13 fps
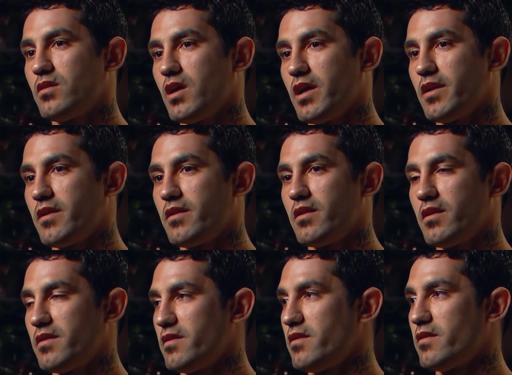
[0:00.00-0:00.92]
And
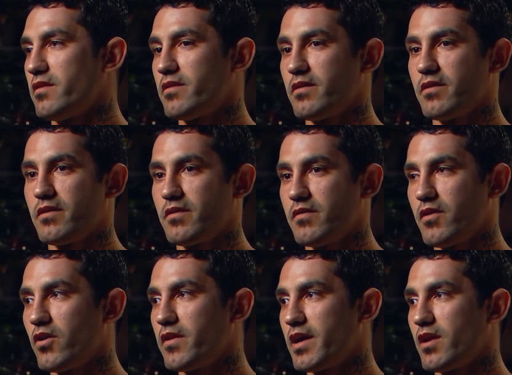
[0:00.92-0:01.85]
to
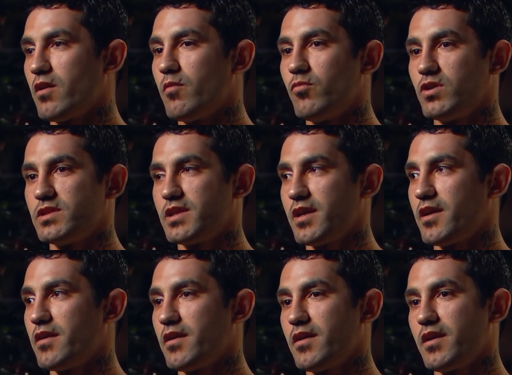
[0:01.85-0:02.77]
know that I'm always
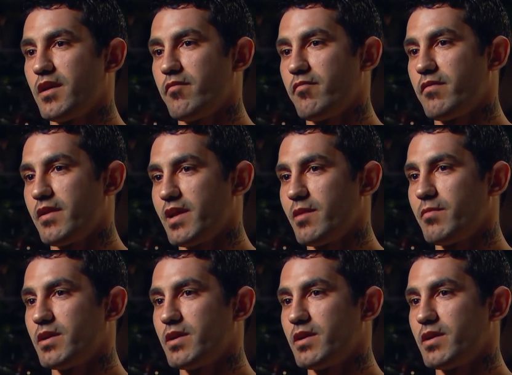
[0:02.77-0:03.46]
there if they need